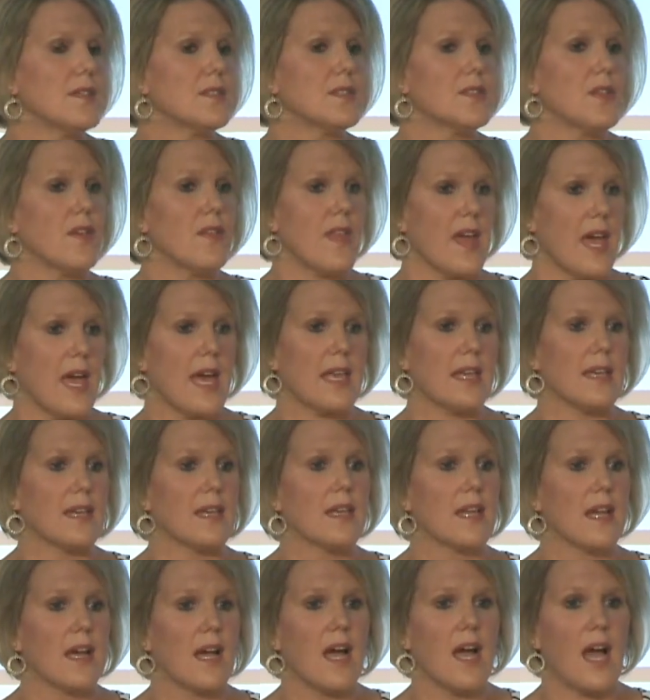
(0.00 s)
so that
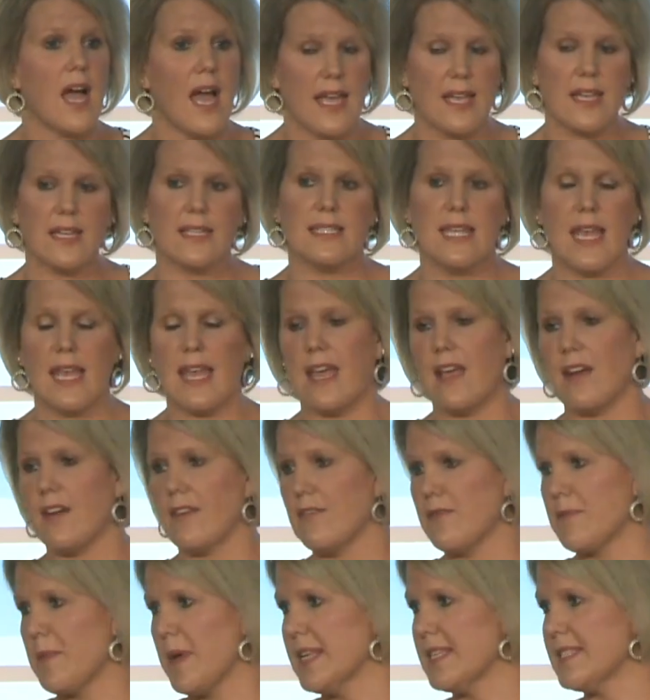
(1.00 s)
I could take care
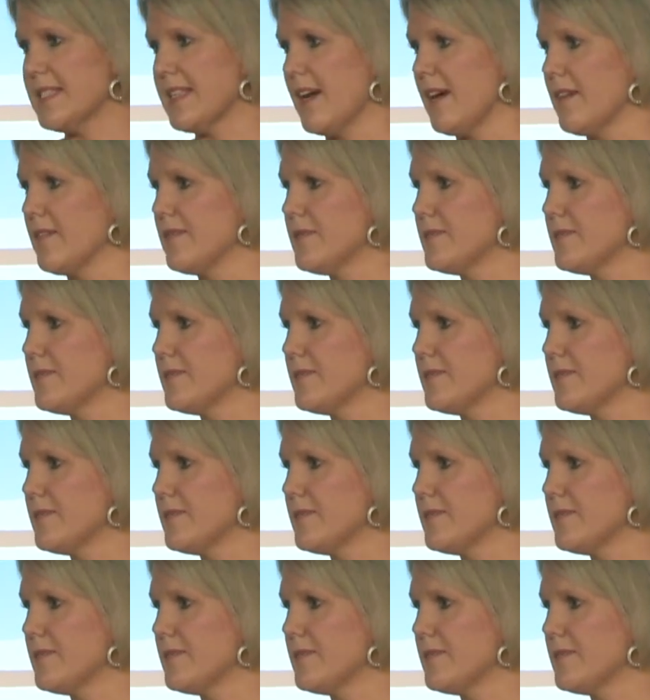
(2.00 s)
of myself.